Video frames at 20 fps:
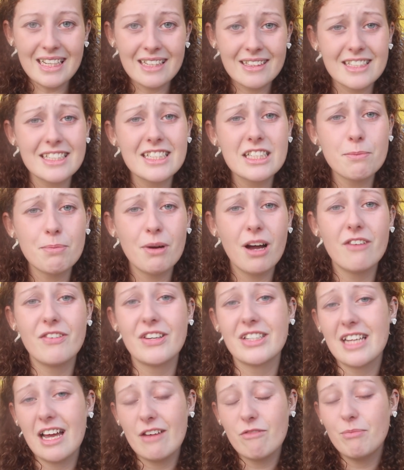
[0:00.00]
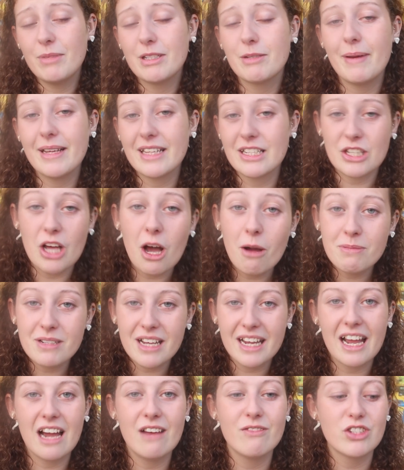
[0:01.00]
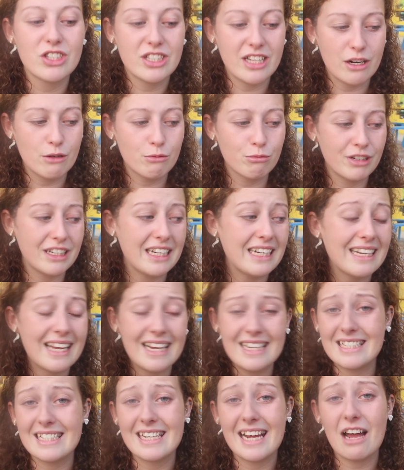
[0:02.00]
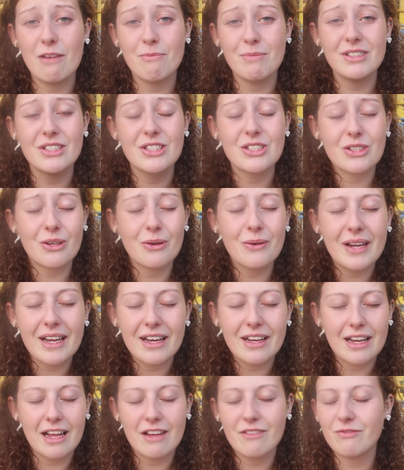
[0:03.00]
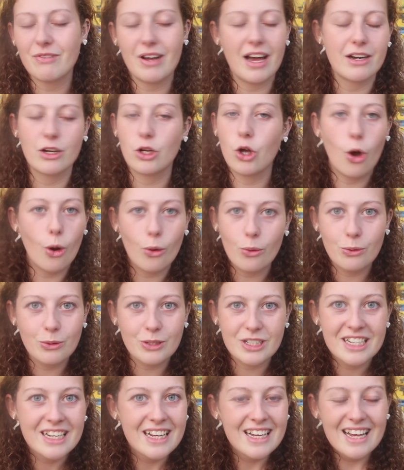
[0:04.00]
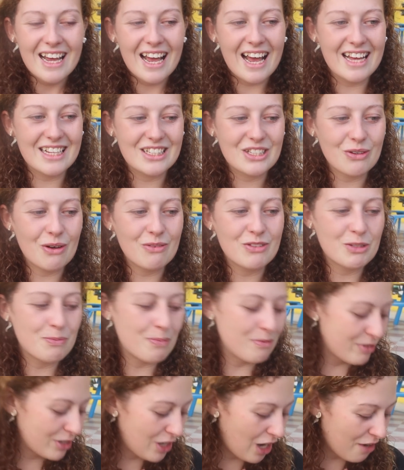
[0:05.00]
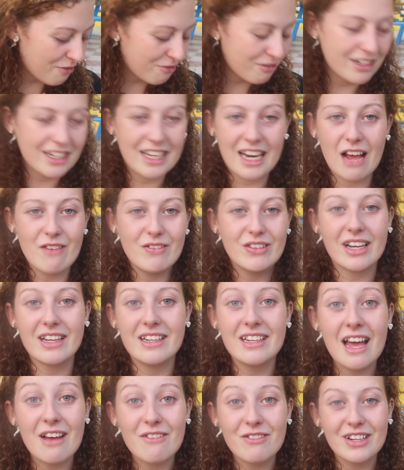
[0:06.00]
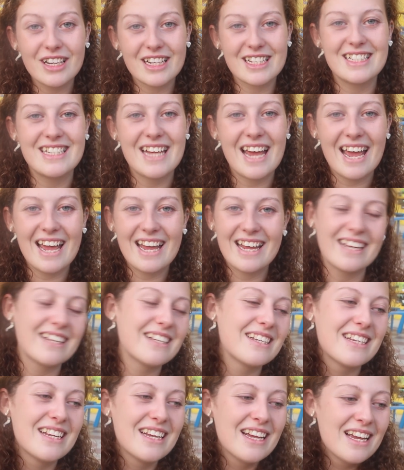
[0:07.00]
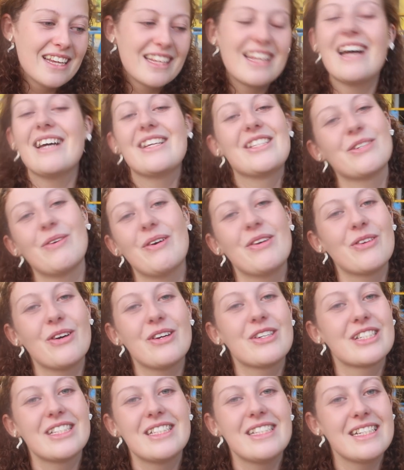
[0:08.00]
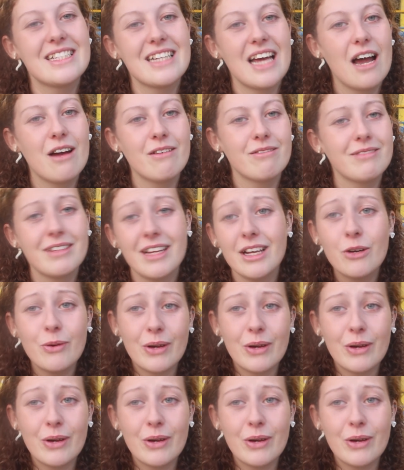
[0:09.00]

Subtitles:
this is the perfect time for me to make this update. I've just had a really lazy day. I've been so ill, I've had a cold, so I've just been recovering and having a Netflix day, and yeah, so I thought I'd just sit down and